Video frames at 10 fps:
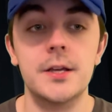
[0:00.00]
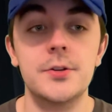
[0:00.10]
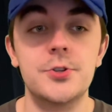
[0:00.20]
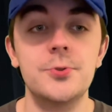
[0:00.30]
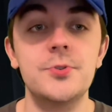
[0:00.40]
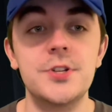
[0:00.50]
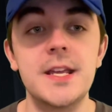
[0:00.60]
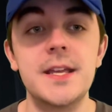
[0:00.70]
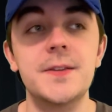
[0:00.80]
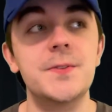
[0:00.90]

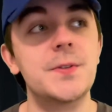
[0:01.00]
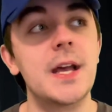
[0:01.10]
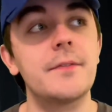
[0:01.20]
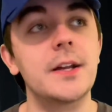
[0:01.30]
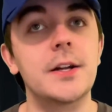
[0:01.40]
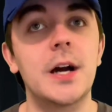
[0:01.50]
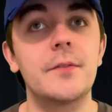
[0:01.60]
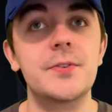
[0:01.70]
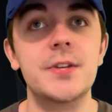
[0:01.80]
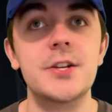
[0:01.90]
Chuchi is having a
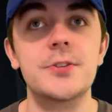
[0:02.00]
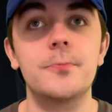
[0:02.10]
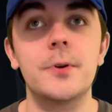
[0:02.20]
conversation